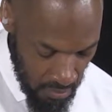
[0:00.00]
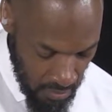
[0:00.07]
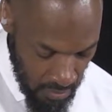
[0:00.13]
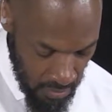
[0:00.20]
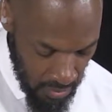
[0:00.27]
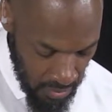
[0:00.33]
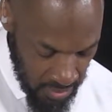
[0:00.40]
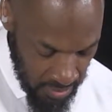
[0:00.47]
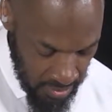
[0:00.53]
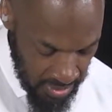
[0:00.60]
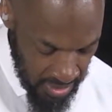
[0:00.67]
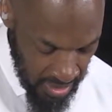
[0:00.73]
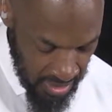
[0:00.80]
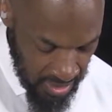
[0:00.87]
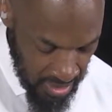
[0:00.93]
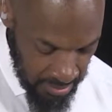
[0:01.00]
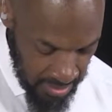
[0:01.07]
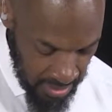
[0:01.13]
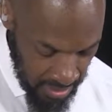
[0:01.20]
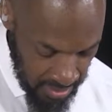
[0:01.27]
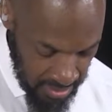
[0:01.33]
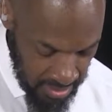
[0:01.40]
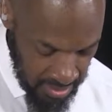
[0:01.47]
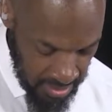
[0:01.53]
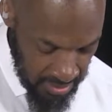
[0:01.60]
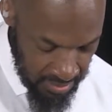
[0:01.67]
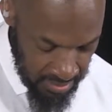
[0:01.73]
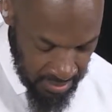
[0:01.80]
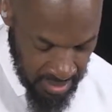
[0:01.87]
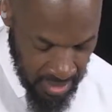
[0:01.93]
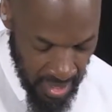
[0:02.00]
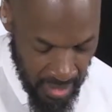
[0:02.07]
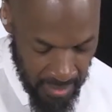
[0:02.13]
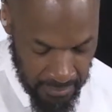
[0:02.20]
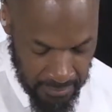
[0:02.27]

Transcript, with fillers: So we're just getting the bananas banana. in. Yeah.